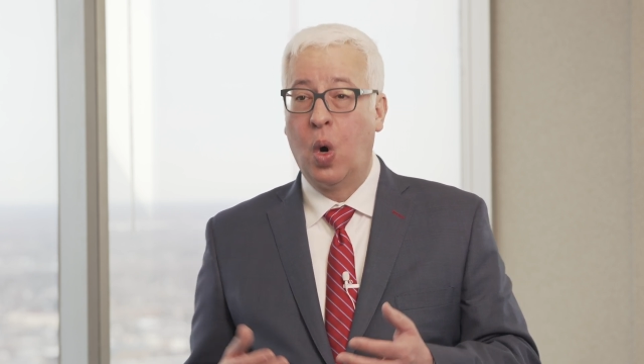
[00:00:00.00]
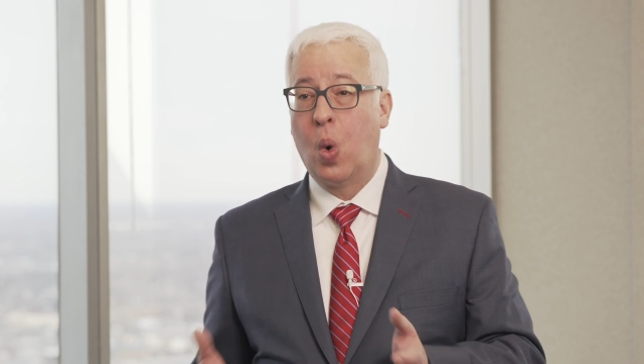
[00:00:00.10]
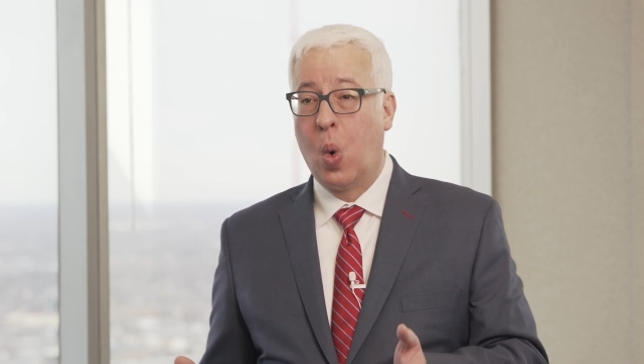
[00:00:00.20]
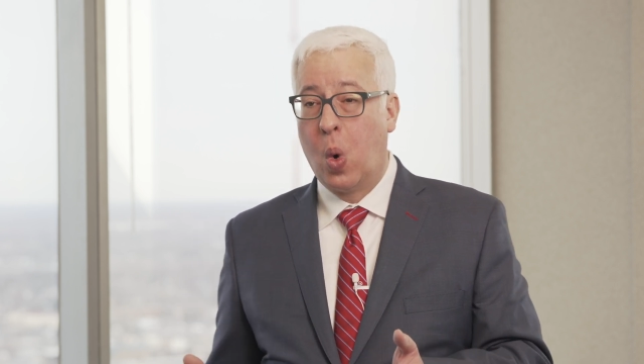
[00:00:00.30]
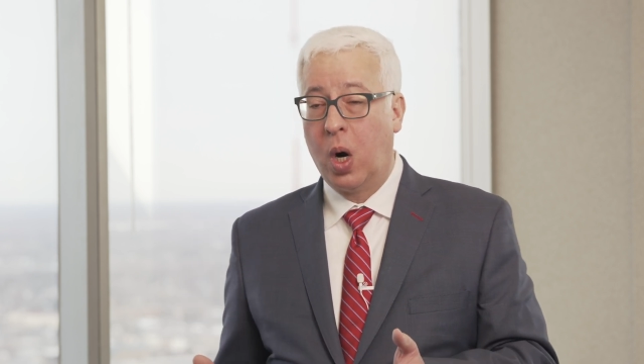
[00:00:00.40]

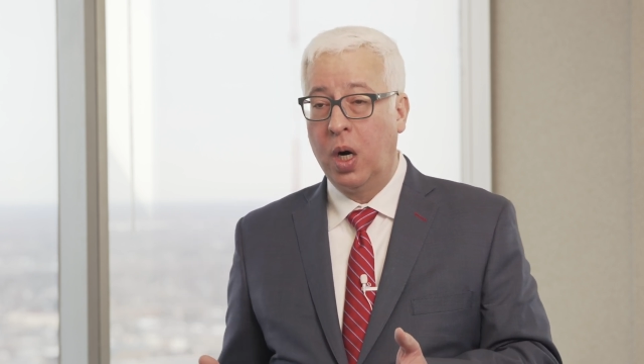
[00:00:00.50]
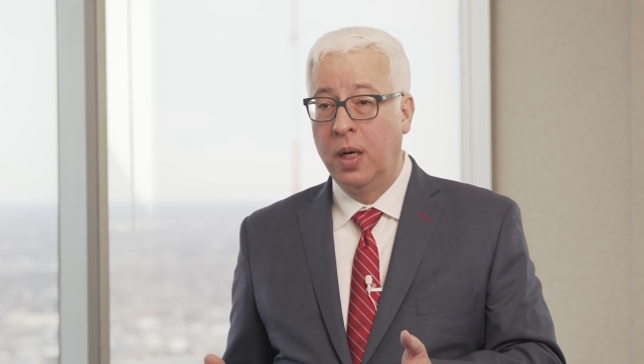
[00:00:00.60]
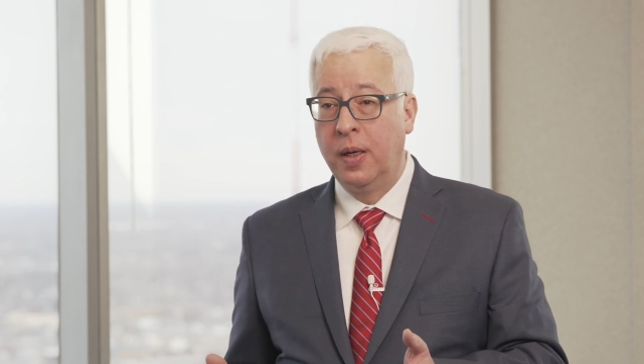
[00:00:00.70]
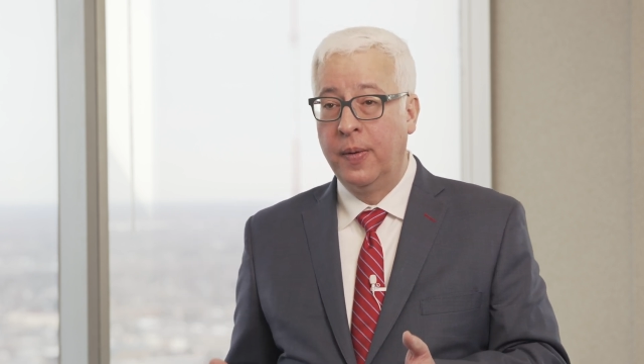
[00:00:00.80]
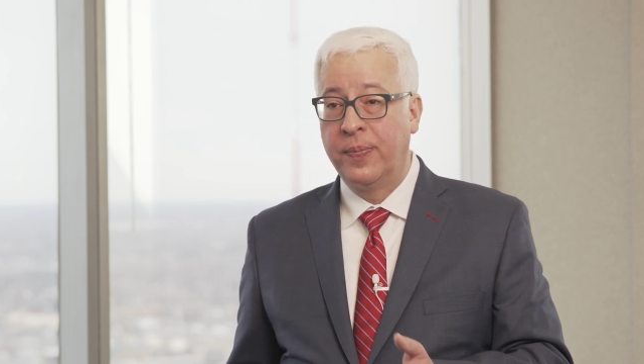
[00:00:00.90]
or
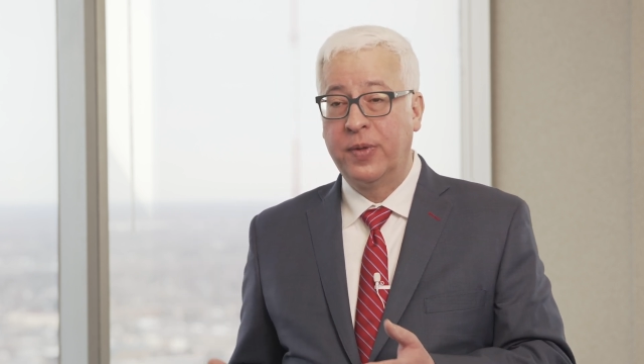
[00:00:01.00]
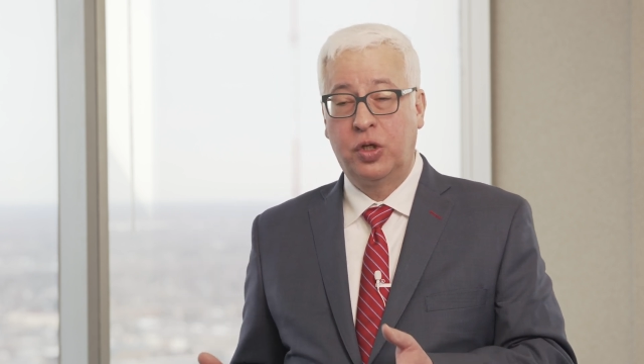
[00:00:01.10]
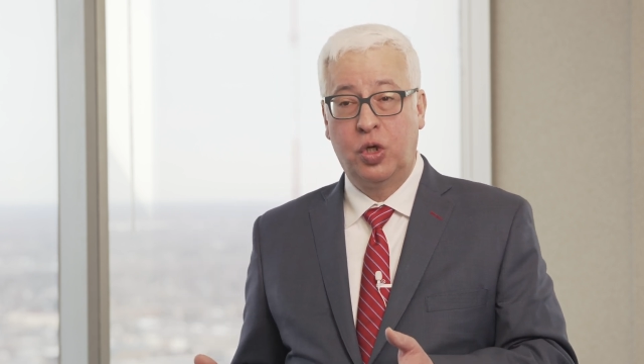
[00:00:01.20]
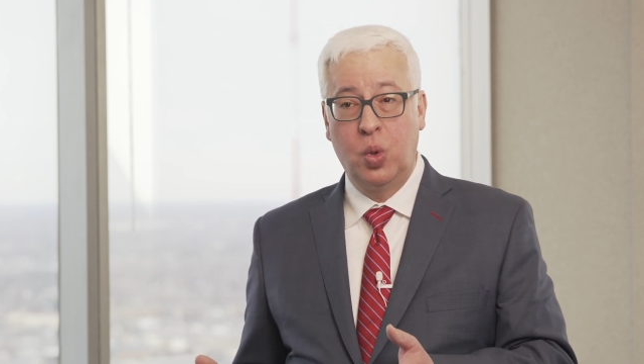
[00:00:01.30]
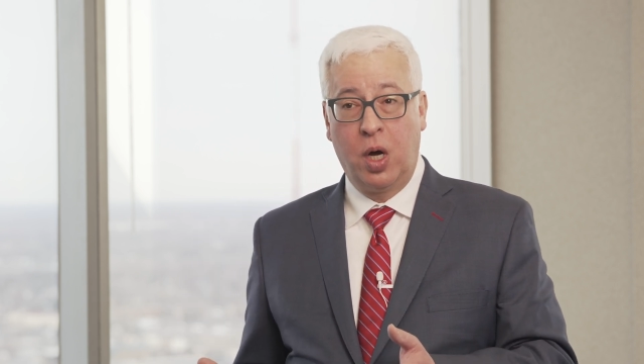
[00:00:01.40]
the
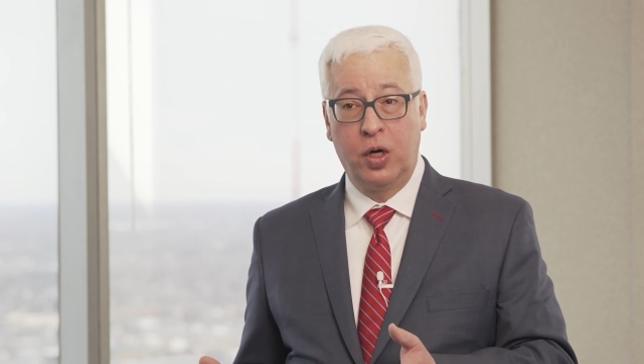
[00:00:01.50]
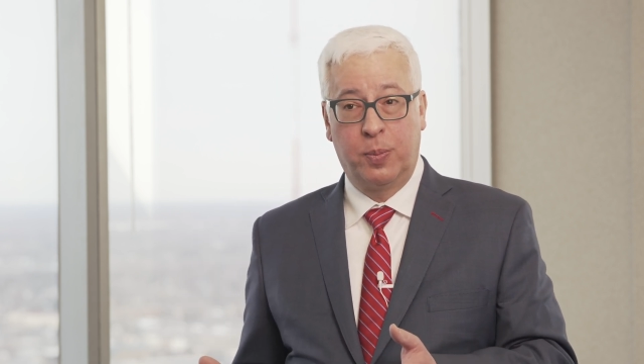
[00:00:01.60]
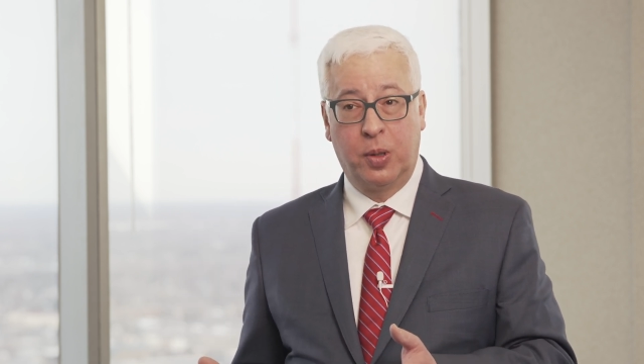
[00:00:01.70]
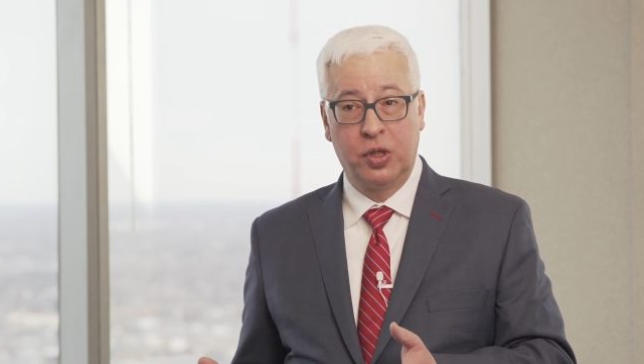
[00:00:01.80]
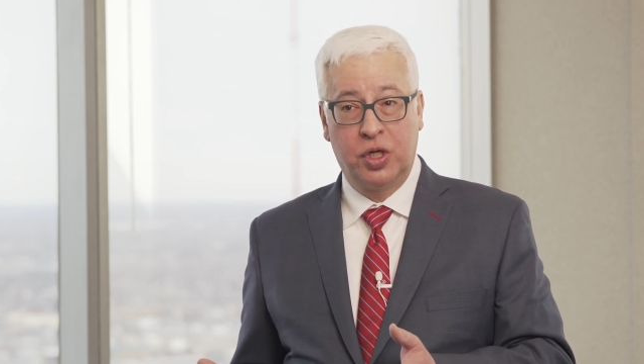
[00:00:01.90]

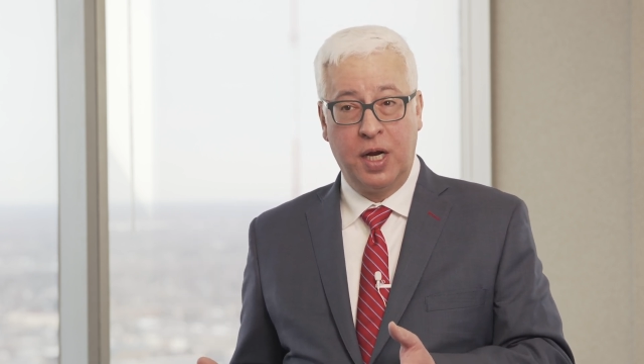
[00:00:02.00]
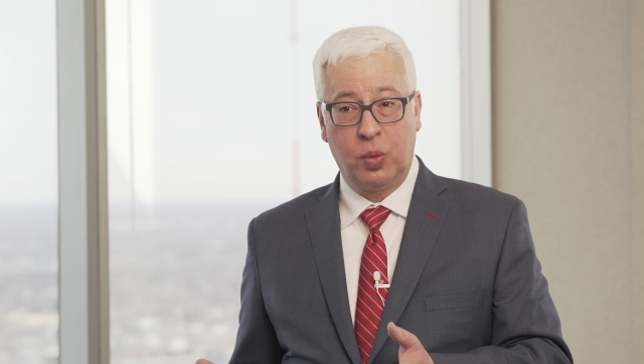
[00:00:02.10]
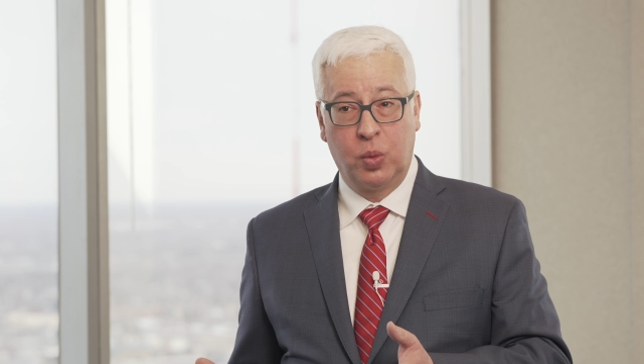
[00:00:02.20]
200%